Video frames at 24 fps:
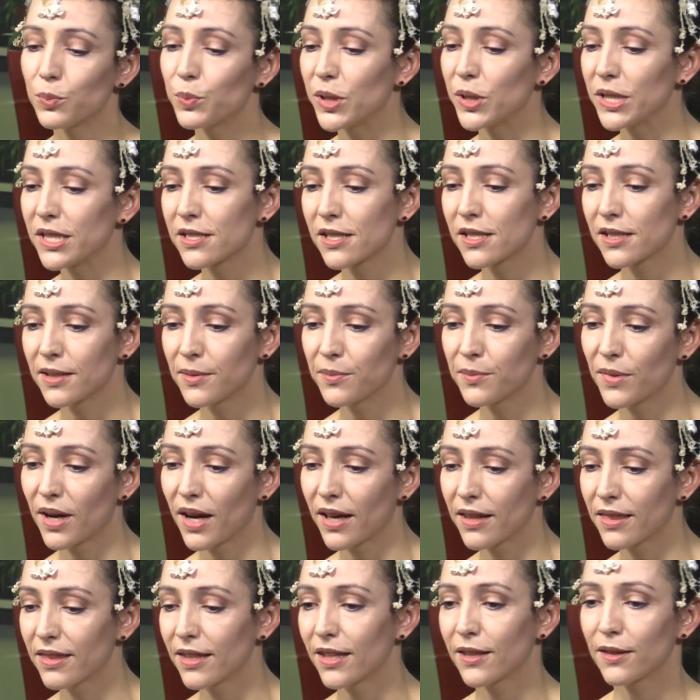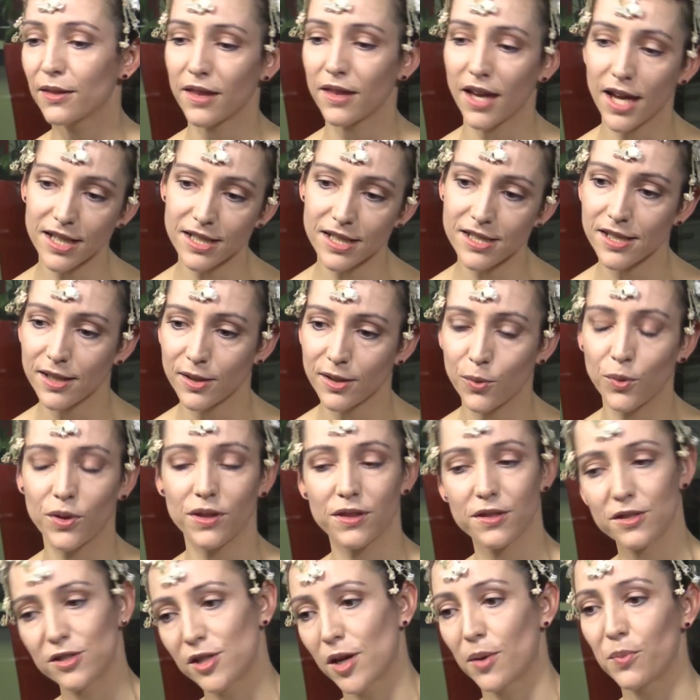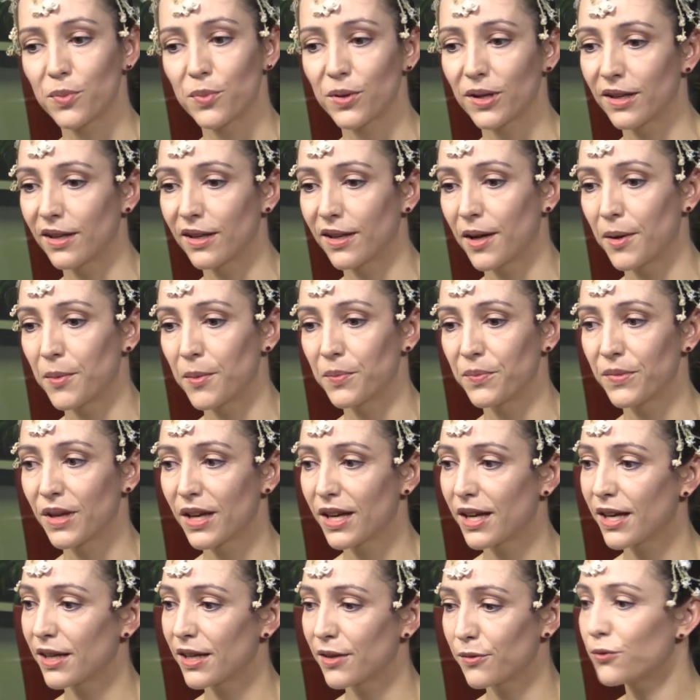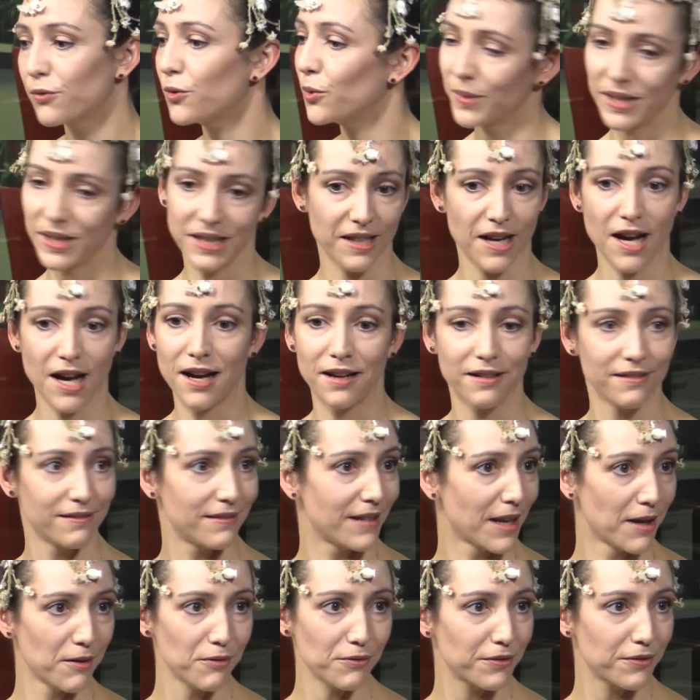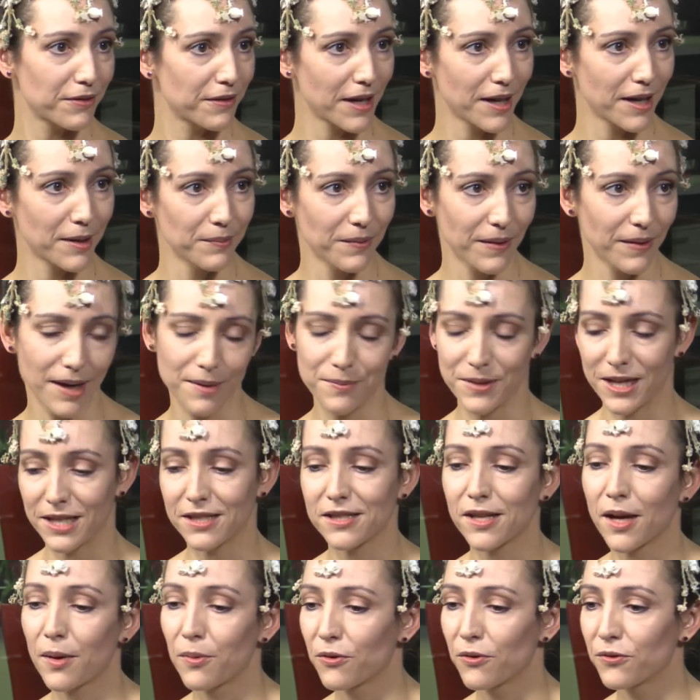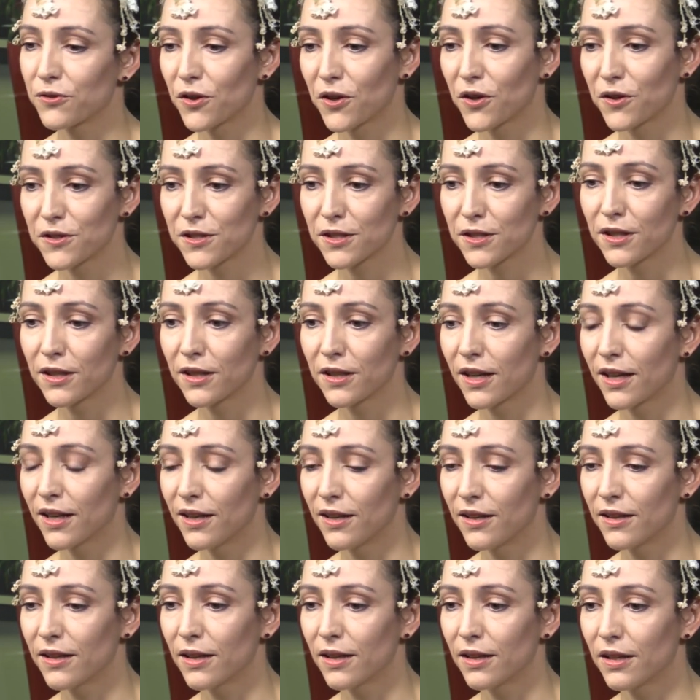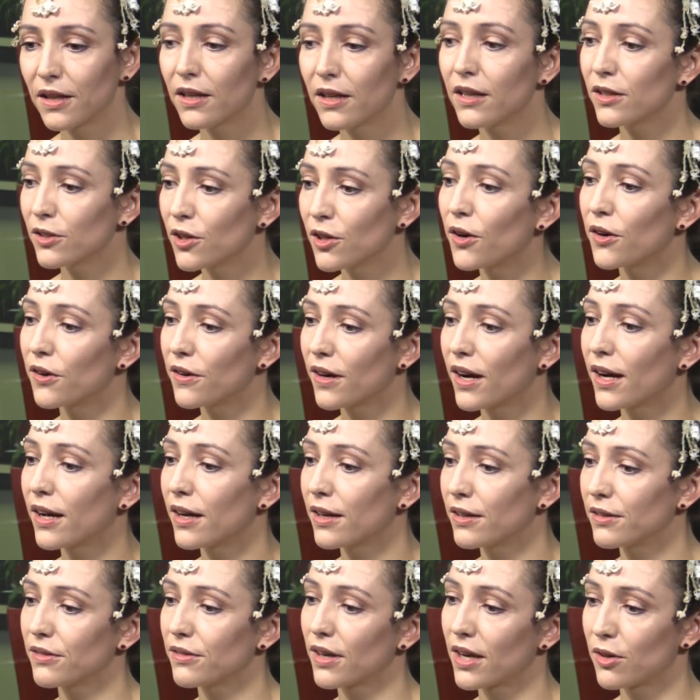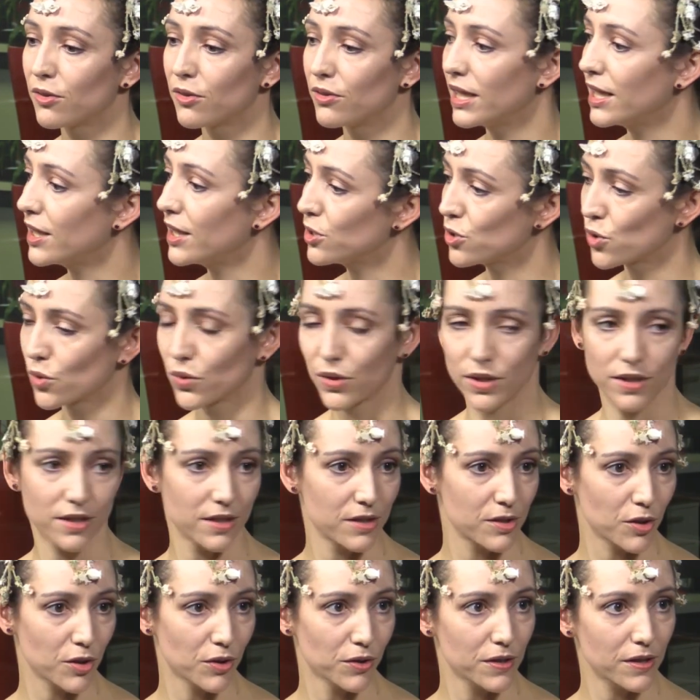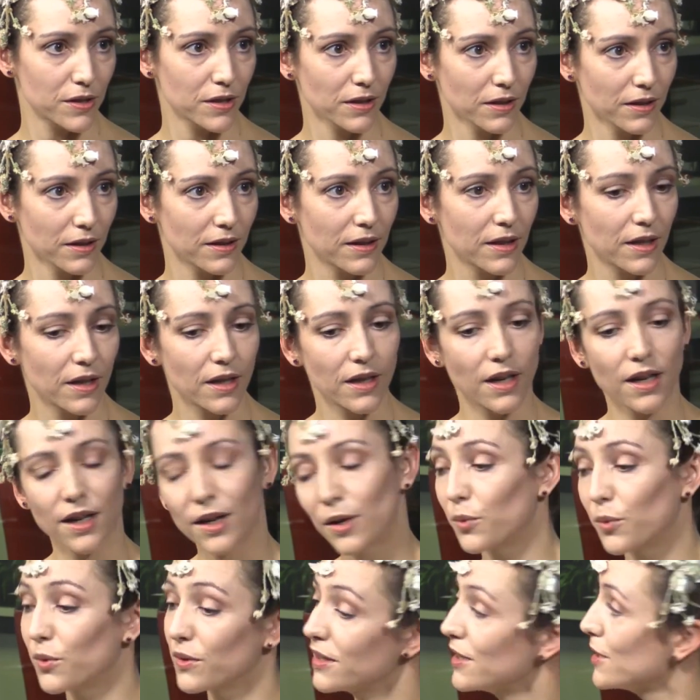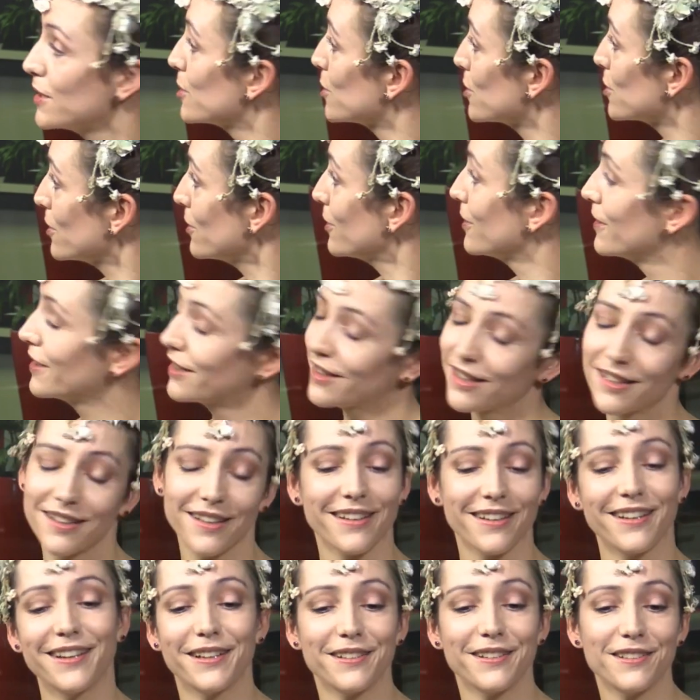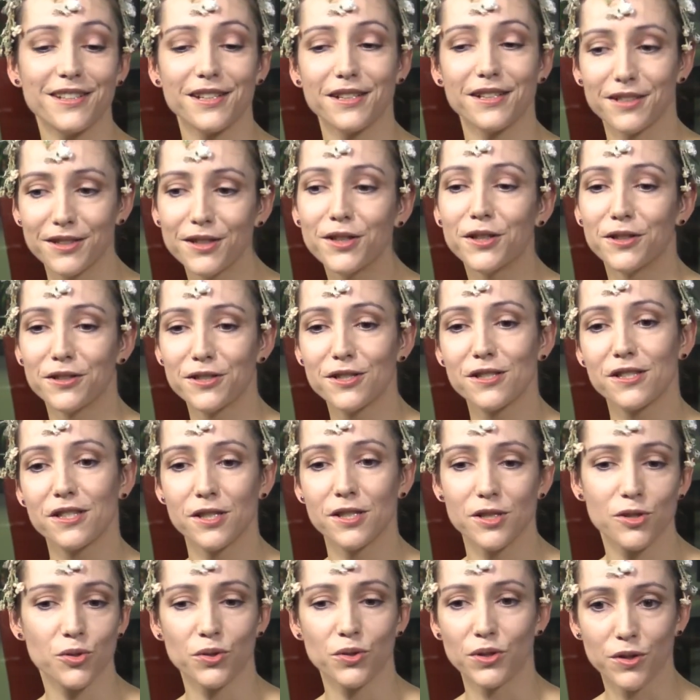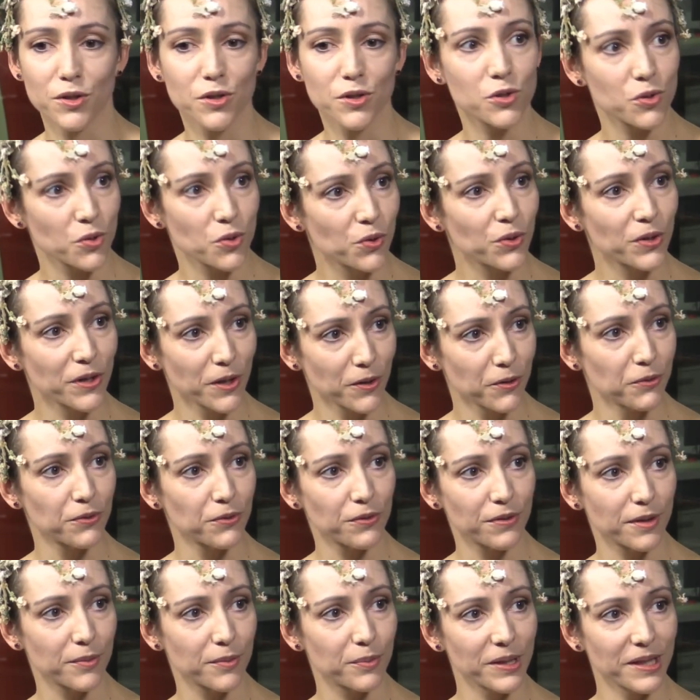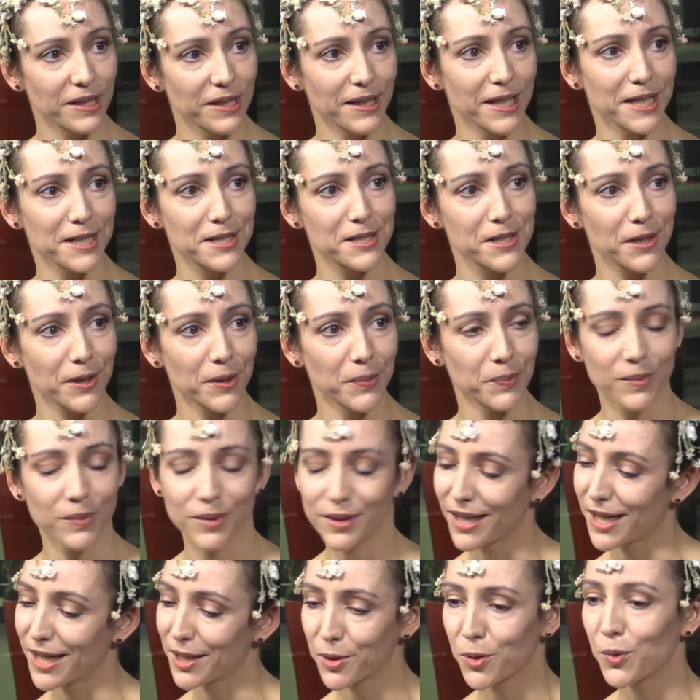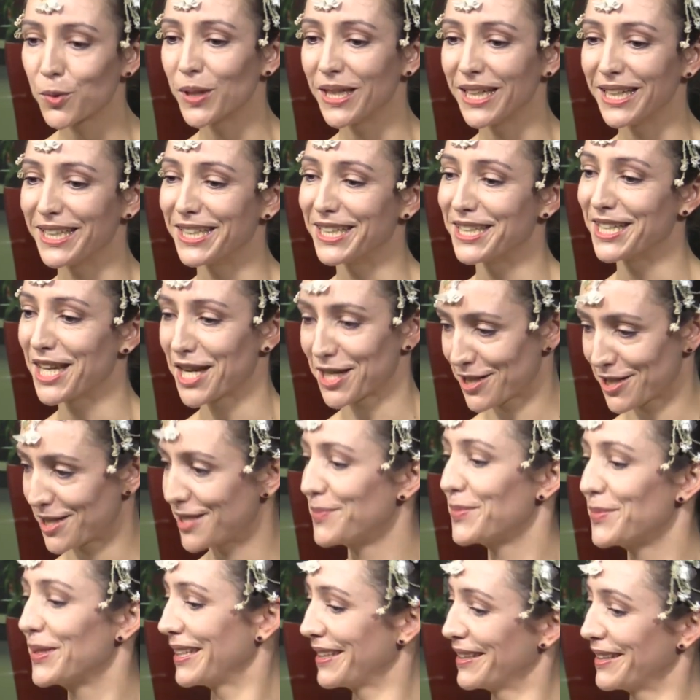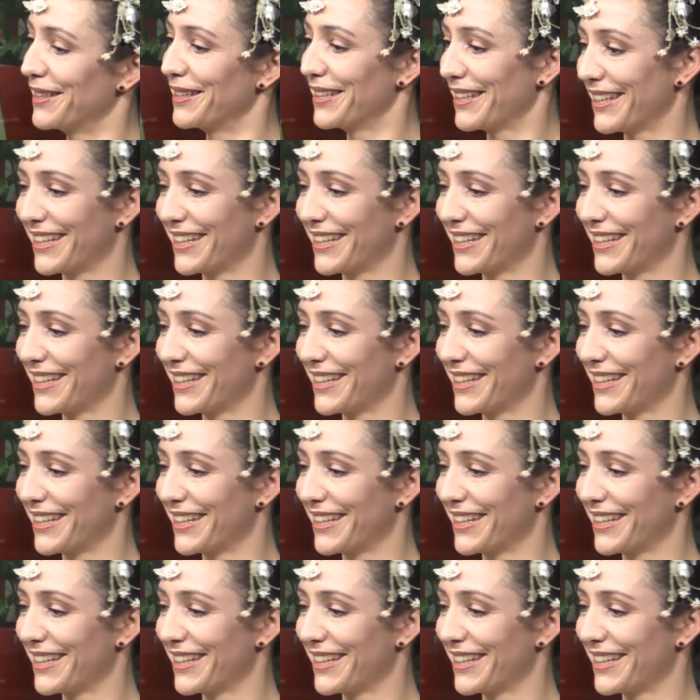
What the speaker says: But I think the acting with the jumping, for me, I love. I'm that type of dancer, and I really enjoy dancing with these two. Mm-hmm. And just enjoying the story of being that that queen and actually being